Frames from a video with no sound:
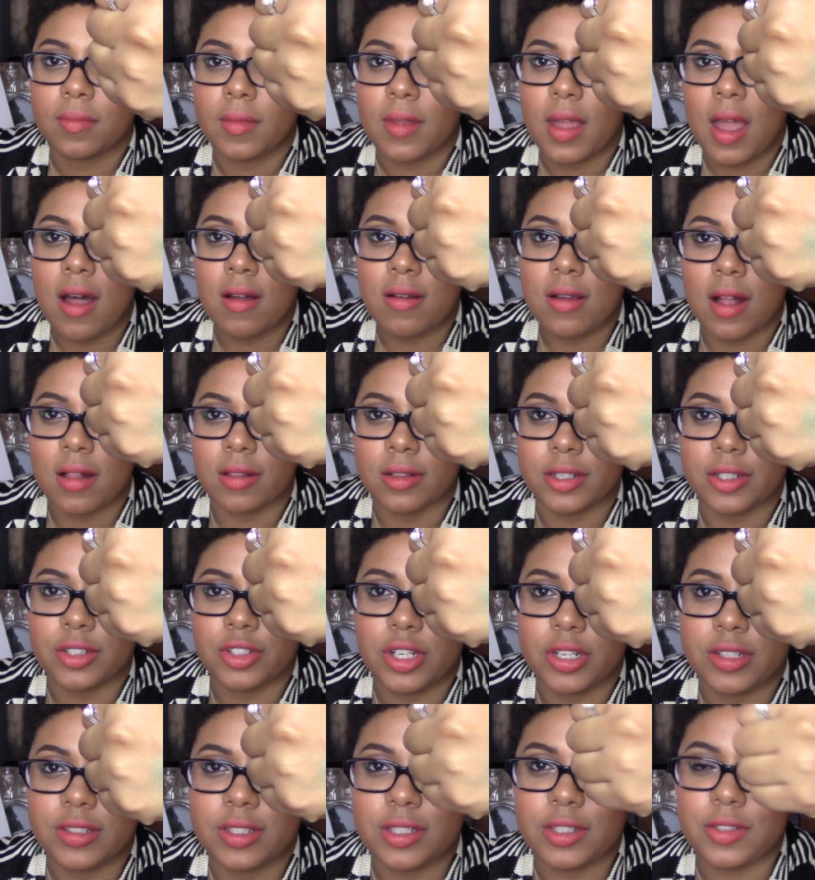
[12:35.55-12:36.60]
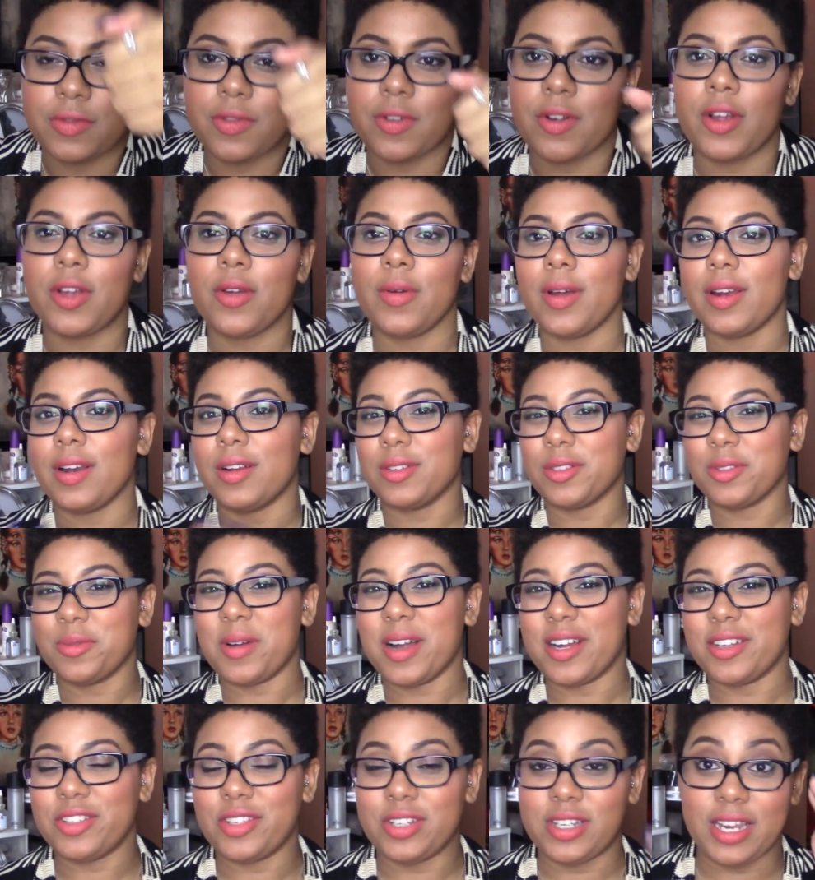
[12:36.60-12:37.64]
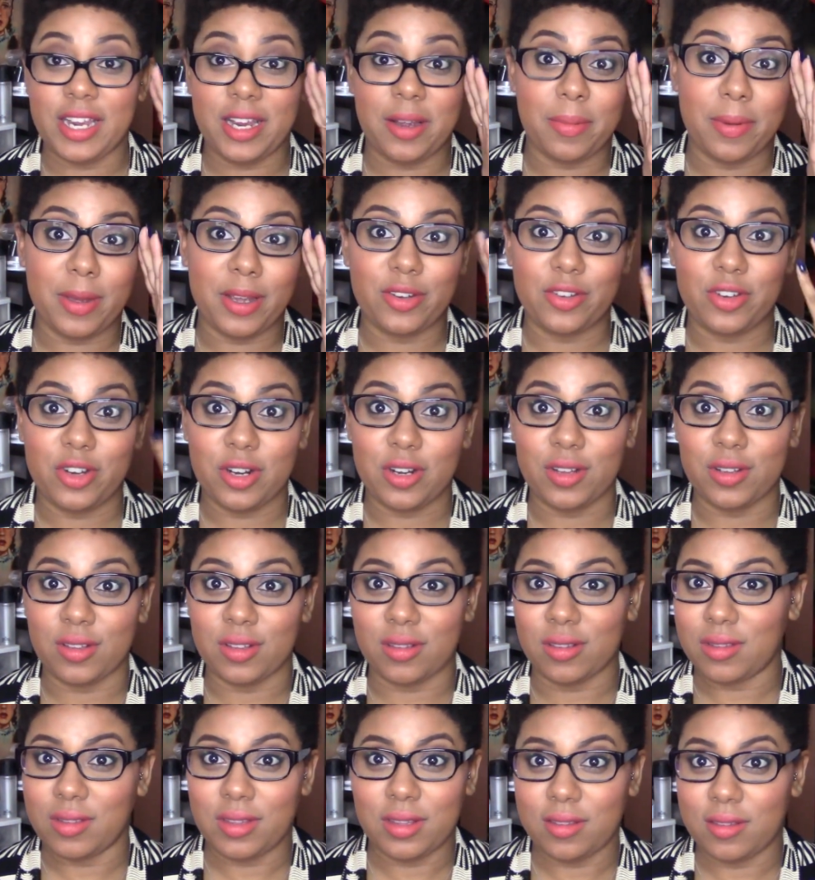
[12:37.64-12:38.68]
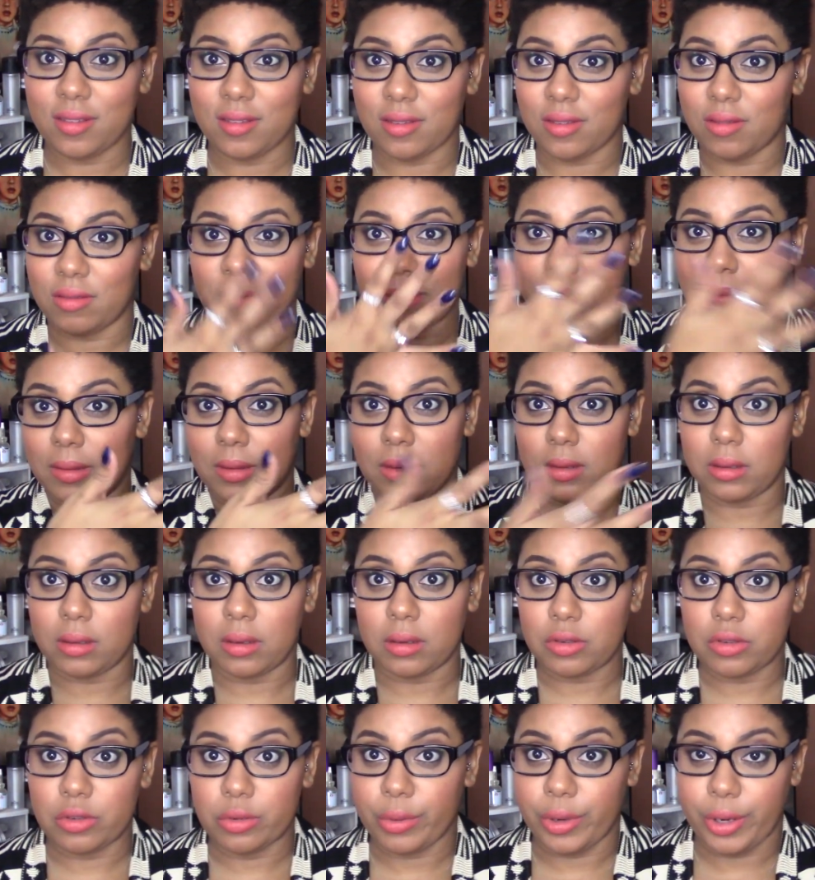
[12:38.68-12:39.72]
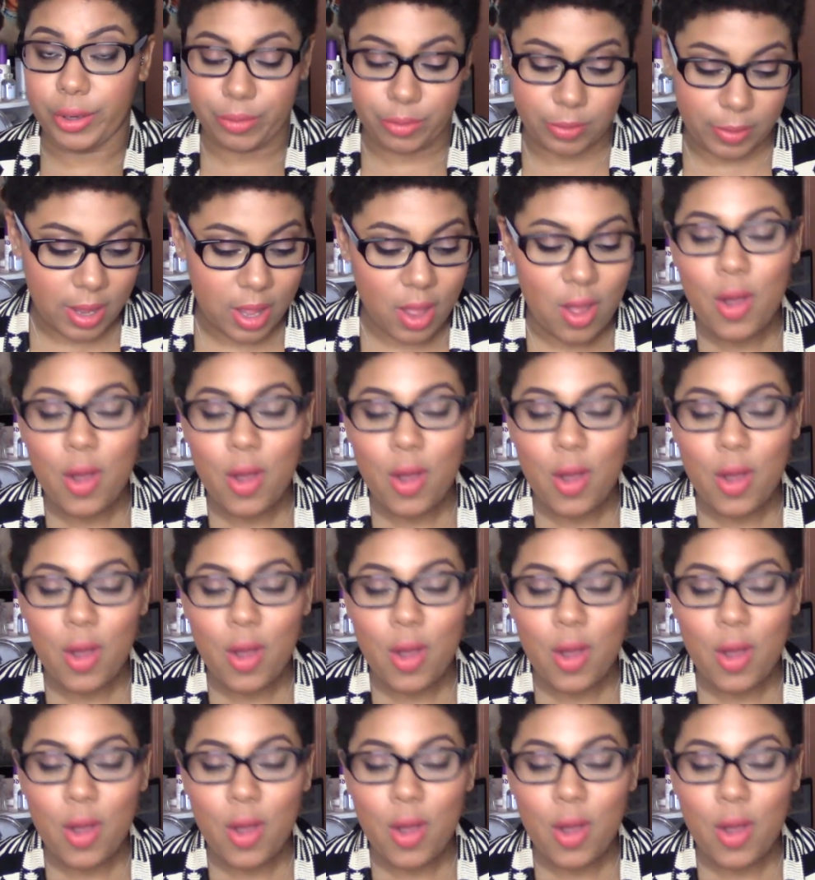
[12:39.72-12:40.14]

I'll color adjust these for you and I'll swatch and take a picture because this is not showing up.